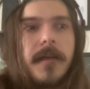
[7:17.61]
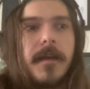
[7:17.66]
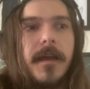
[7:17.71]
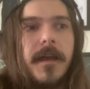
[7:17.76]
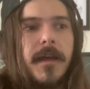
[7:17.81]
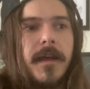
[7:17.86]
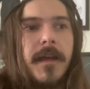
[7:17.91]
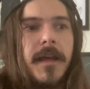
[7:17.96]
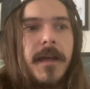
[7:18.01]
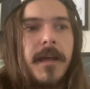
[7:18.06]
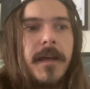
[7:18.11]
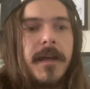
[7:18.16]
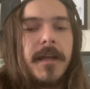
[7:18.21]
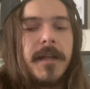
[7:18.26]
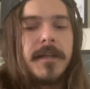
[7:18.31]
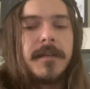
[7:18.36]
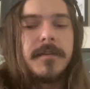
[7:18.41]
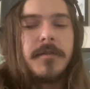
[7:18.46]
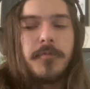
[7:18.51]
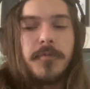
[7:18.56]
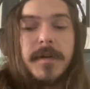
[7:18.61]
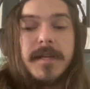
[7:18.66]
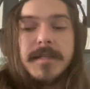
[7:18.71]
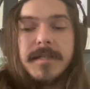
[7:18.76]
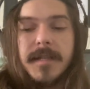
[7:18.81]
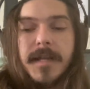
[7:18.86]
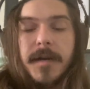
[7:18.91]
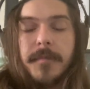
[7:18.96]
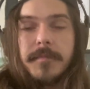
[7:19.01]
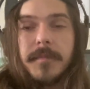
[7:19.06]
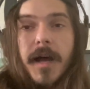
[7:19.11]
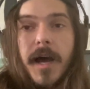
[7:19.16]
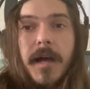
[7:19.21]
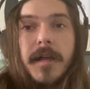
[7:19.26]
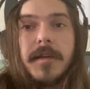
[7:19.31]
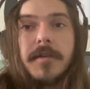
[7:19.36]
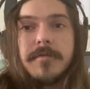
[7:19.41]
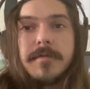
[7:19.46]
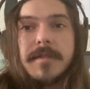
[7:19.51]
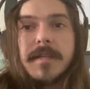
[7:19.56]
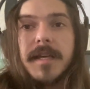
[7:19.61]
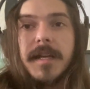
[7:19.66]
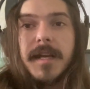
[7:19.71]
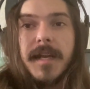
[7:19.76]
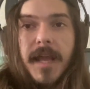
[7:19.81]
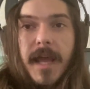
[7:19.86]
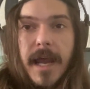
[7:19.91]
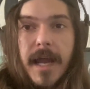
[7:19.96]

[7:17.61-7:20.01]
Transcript: and the reason that I'm not using an